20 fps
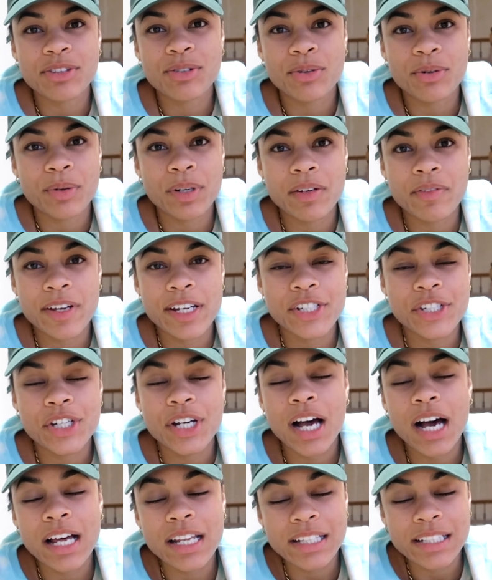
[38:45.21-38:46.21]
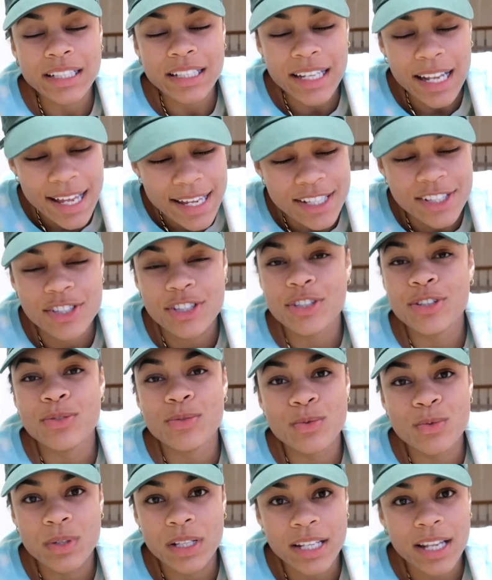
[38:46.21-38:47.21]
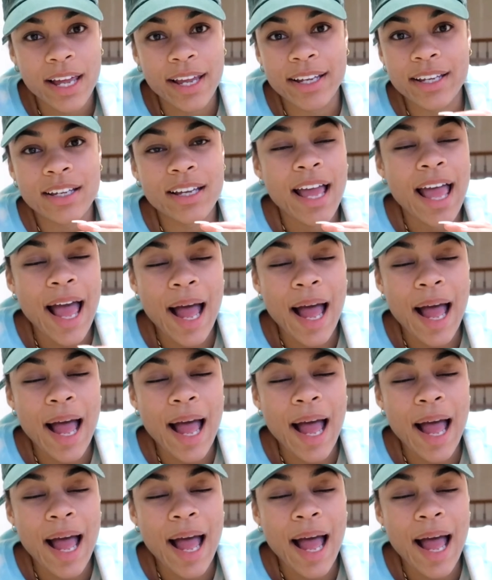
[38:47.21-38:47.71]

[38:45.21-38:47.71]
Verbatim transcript: through a renovation unless you like